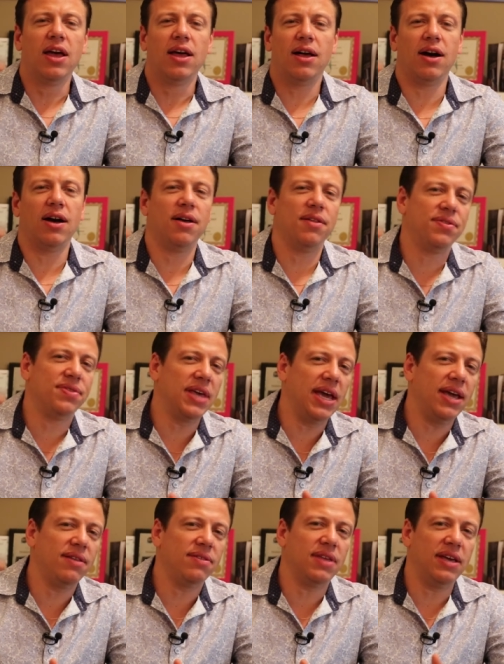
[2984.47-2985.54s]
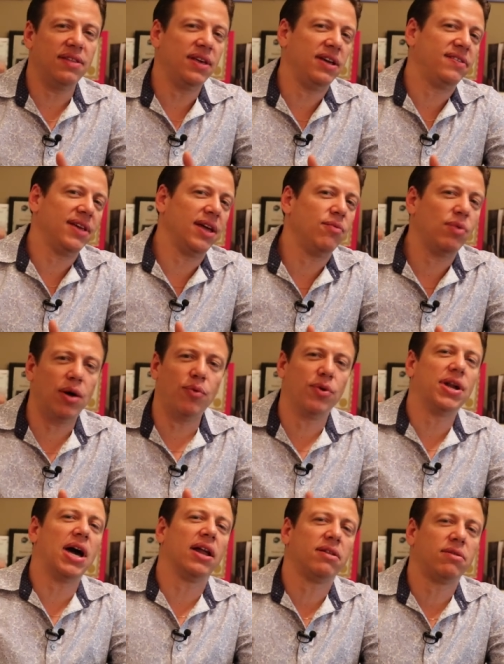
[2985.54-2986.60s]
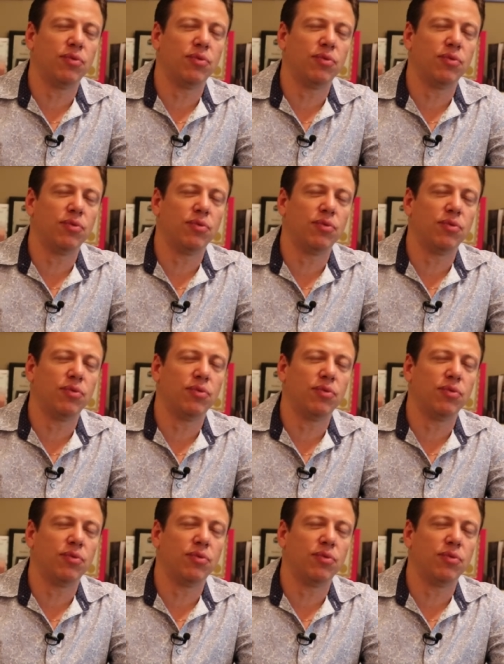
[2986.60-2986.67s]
Uh, they, they, they said, well, we're not,